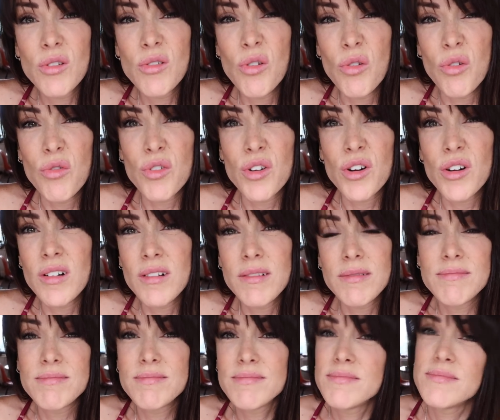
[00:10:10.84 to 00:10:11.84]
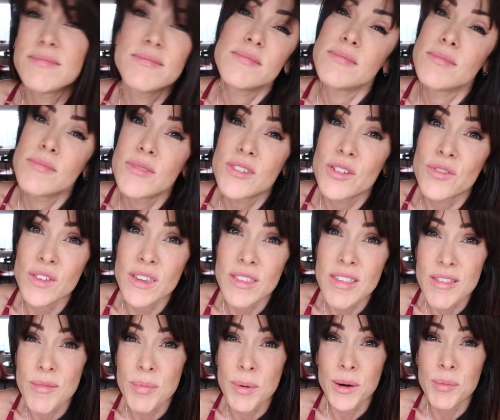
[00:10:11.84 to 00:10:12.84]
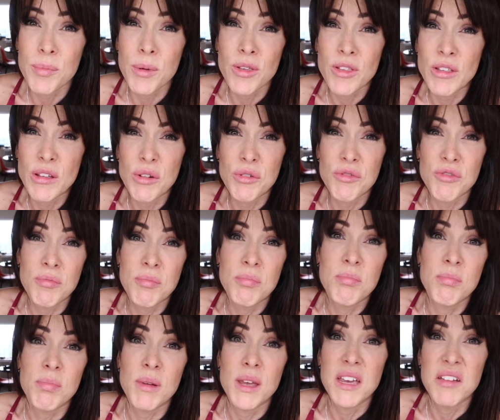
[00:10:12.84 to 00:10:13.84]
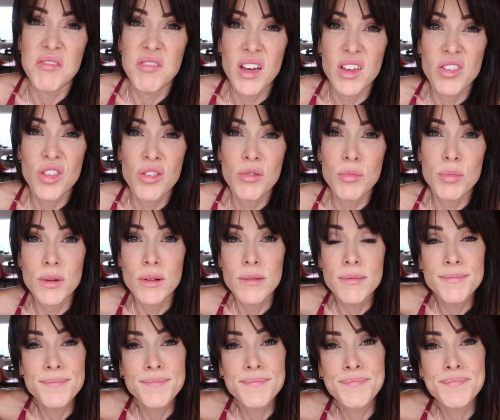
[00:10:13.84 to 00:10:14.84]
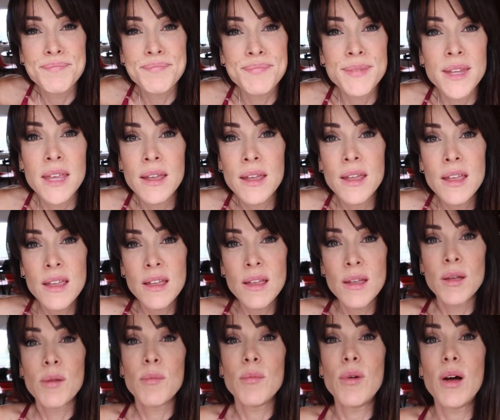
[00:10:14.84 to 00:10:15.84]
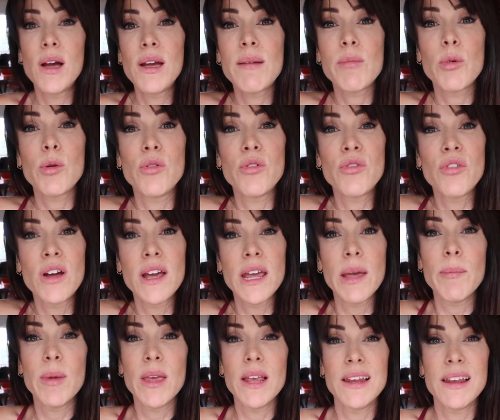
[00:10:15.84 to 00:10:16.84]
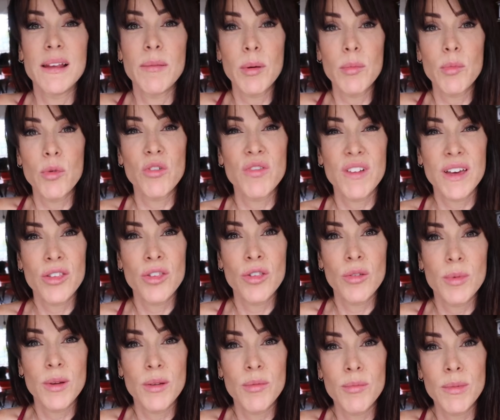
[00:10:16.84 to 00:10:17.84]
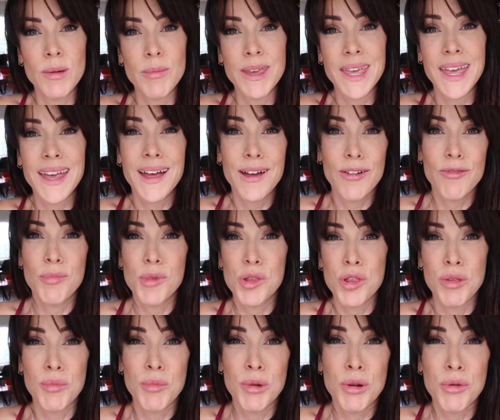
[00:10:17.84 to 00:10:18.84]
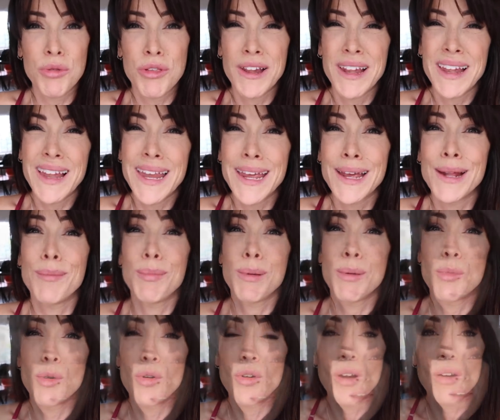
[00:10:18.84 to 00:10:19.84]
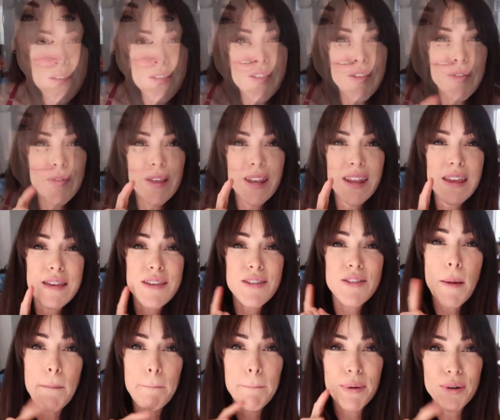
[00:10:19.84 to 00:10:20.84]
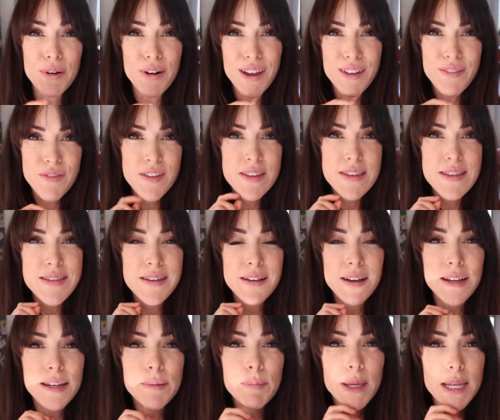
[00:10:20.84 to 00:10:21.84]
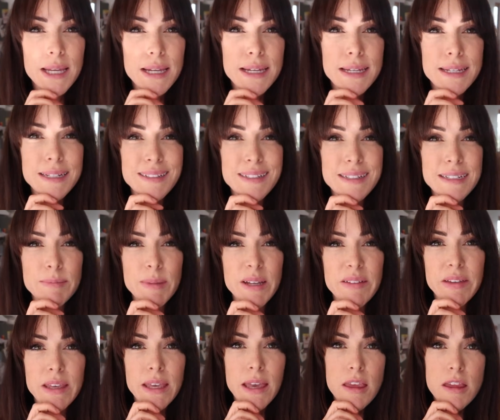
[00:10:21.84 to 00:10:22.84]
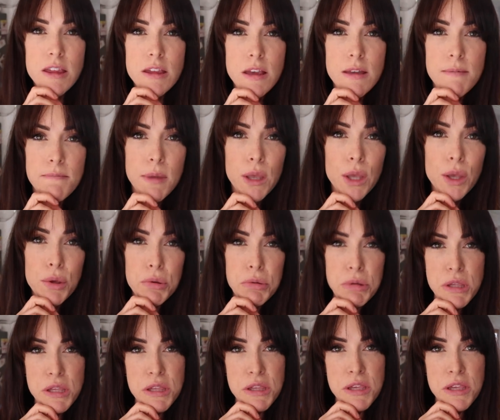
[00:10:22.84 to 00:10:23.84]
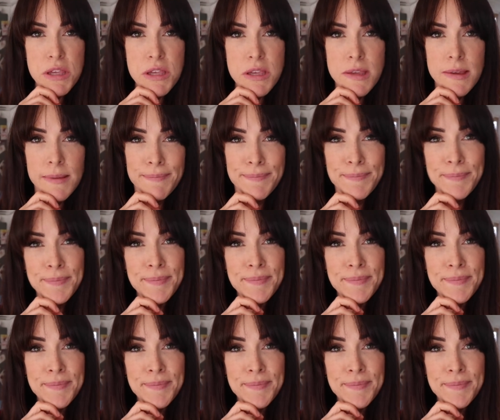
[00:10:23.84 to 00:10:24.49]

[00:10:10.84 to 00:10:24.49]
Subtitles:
over defeats the purpose of being fashionable. But I am going to try and be a little bit more fashionable, maybe get out my gym clothes a little bit more often. So it is breakfast time and I'm having some oats.